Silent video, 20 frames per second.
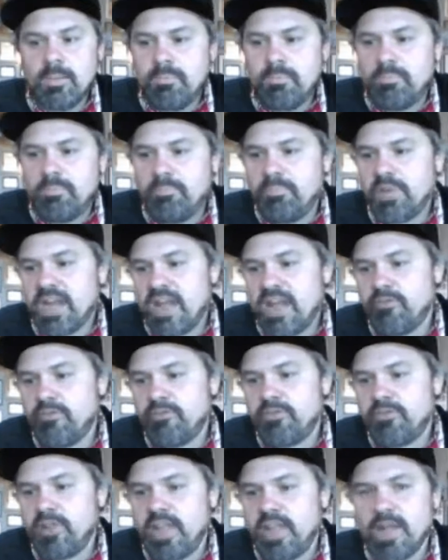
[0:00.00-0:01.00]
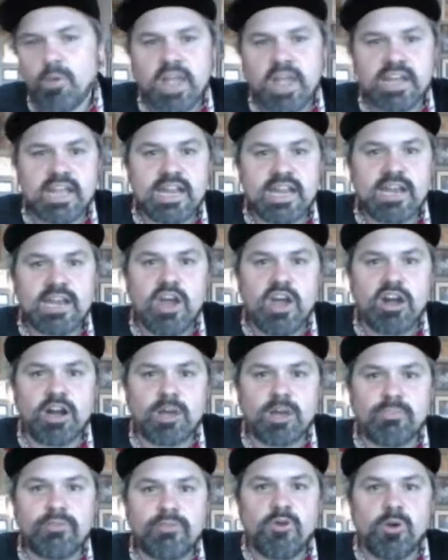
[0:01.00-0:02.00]
but I don't feel like waiting any longer
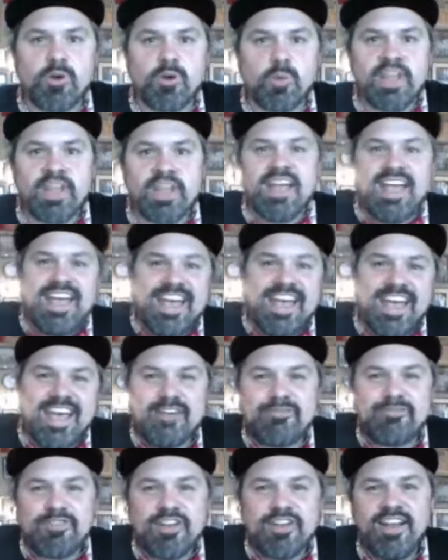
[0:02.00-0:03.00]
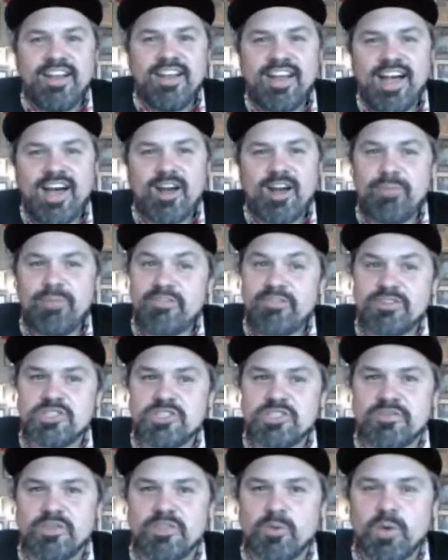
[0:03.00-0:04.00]
before we have our beverage
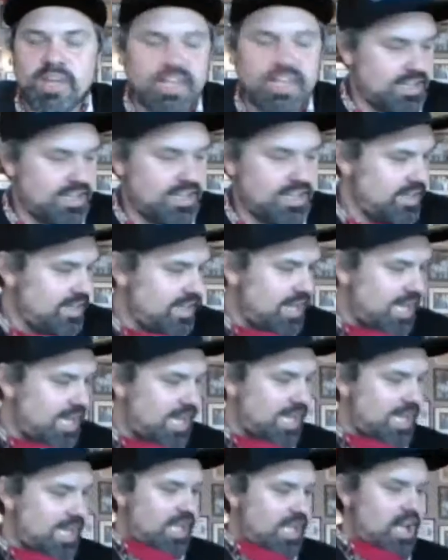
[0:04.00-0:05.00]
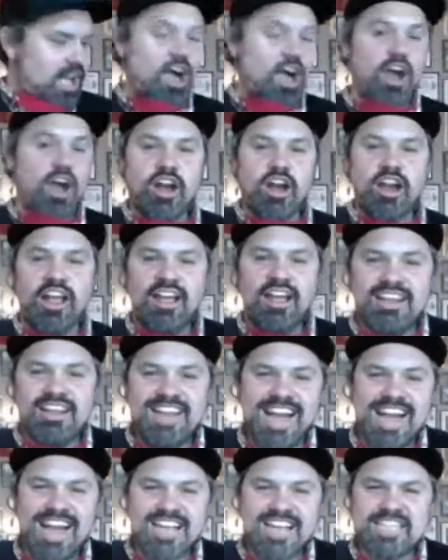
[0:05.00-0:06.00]
of the week. Our
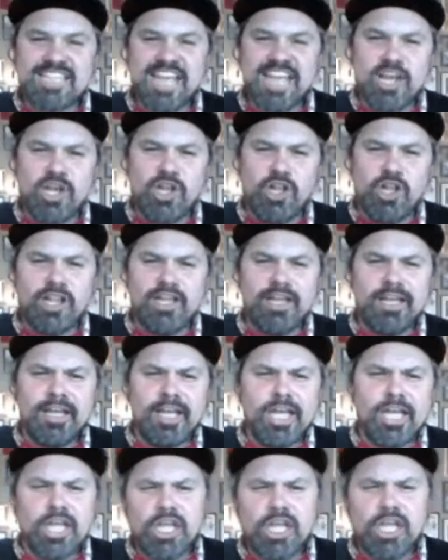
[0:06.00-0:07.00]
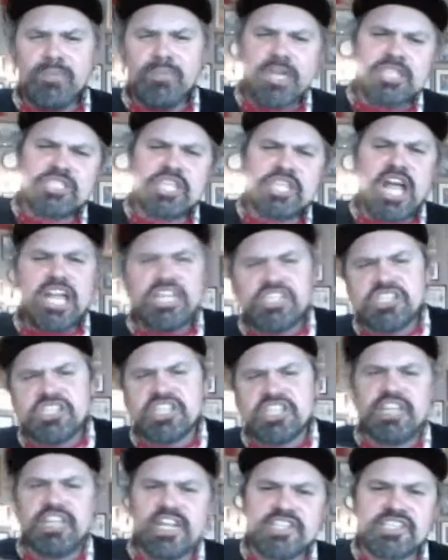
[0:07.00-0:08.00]
cocktail mixology
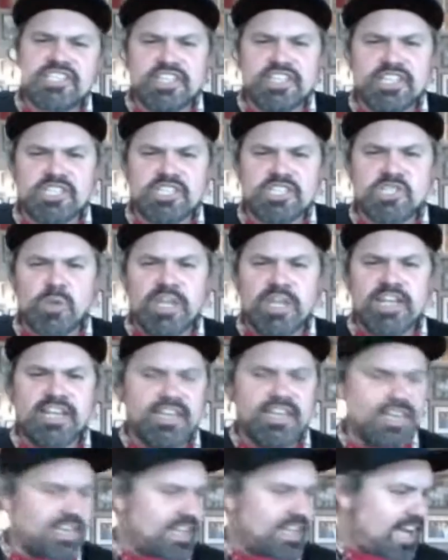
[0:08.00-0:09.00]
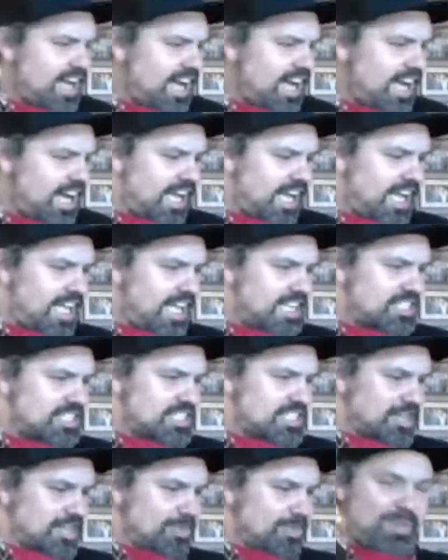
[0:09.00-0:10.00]
lesson this week is
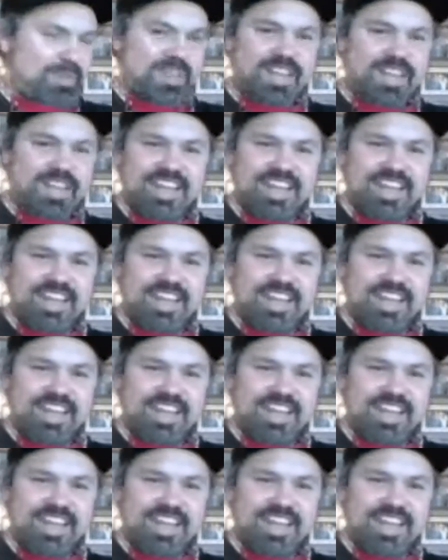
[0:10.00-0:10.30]
going to be a